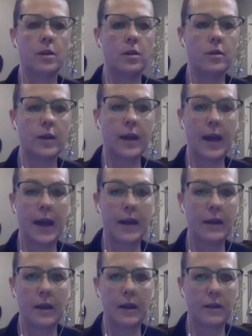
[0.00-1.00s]
you can add
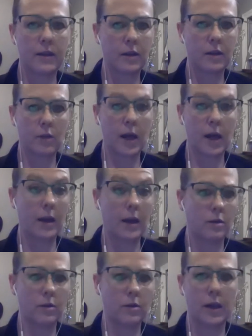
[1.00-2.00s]
anything you like.
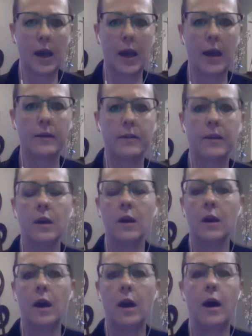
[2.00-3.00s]
You can add
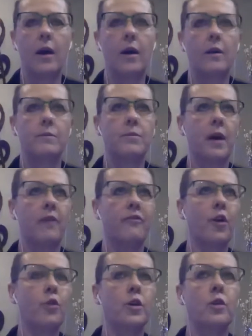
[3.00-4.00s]
a
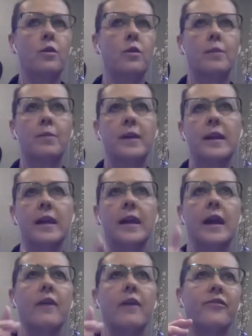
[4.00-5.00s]
photo, a PDF.